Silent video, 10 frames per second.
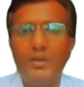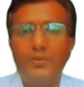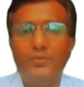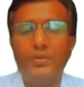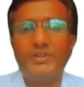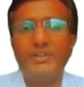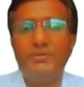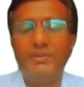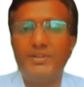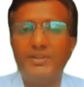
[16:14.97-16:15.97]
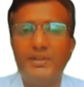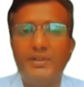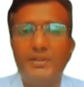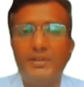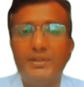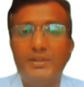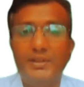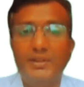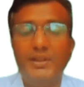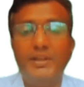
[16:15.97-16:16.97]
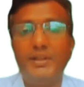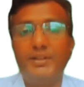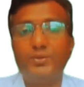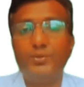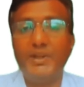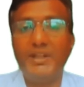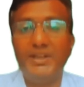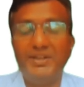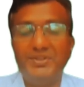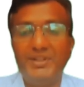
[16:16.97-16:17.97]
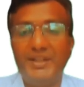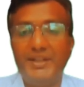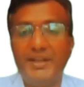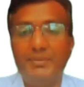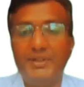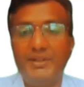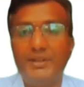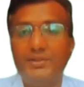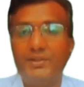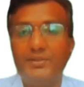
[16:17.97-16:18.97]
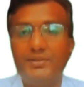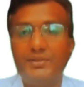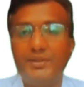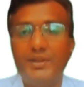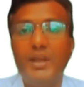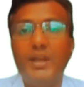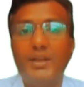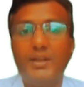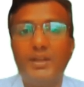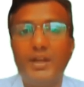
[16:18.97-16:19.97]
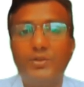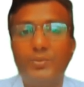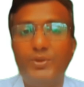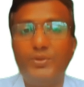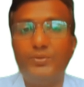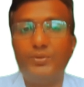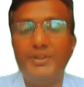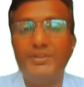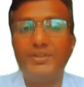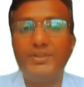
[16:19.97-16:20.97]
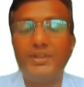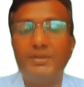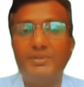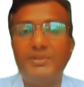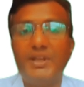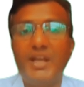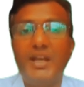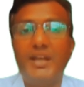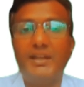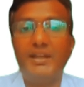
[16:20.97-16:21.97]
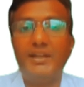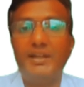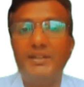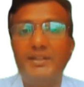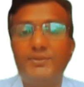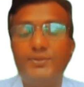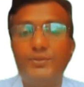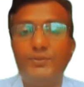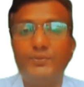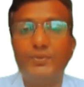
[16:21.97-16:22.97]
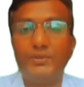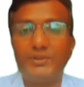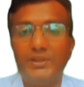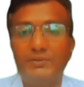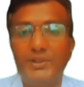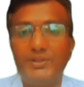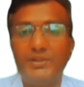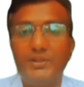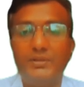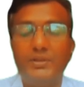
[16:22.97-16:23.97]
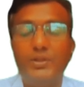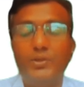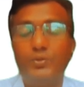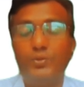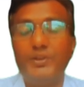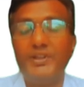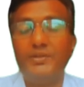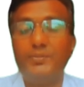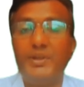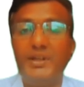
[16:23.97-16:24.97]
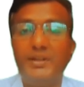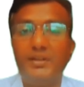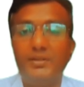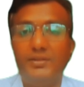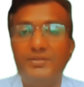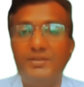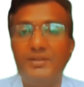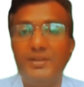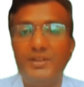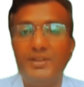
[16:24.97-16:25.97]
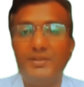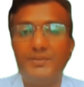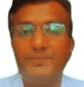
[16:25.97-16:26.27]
Forced convection is integral to many engineering applications. In automotive cooling systems, radiators use forced convection to dissipate engine heat,